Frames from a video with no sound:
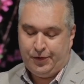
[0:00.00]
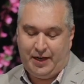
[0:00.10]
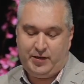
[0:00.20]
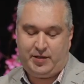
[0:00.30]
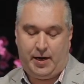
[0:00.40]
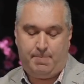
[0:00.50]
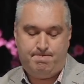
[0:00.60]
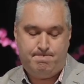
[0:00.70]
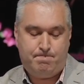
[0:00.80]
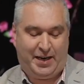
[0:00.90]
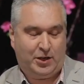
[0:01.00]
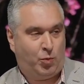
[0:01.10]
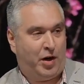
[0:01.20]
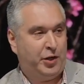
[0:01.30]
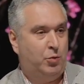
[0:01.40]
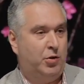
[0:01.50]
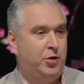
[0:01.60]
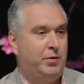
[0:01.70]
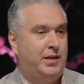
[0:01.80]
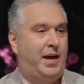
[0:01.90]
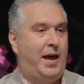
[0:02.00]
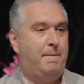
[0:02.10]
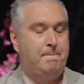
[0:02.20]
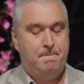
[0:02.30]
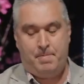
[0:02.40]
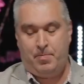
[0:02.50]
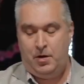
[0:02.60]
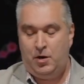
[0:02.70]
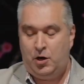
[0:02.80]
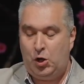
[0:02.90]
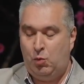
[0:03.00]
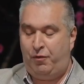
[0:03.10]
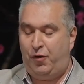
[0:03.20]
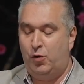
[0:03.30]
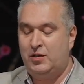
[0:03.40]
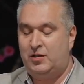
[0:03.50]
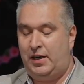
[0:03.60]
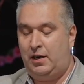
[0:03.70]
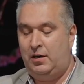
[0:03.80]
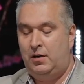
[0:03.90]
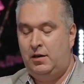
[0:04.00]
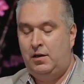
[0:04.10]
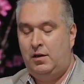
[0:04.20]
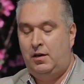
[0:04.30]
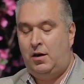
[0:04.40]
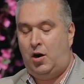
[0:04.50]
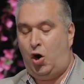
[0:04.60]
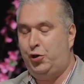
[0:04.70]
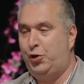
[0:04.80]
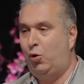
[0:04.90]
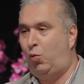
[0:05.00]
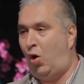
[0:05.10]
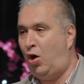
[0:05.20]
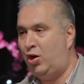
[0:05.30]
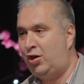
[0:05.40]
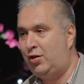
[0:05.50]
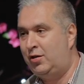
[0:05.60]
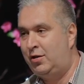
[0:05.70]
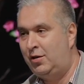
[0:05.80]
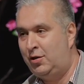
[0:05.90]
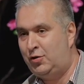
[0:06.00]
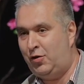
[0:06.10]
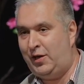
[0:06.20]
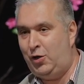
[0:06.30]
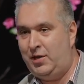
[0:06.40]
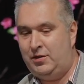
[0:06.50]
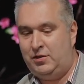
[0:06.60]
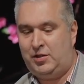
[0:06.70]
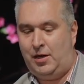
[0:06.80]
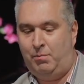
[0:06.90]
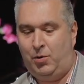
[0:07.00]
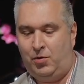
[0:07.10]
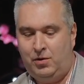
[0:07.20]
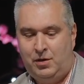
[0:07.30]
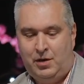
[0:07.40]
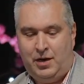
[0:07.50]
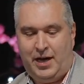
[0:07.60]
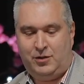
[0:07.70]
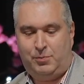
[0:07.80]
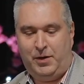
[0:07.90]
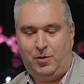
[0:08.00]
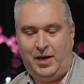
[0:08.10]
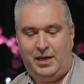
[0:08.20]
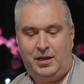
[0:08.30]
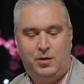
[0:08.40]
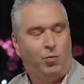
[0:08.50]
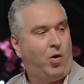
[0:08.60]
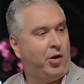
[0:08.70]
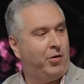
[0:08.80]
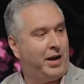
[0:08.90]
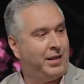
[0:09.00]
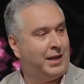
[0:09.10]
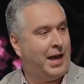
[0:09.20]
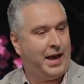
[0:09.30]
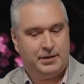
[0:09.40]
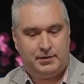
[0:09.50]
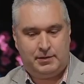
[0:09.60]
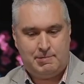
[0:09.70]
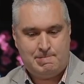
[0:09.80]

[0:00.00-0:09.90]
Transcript: He said, because while you were doing that, you were focusing on your walk so that you didn't stumble and spill any of the water out of the glass.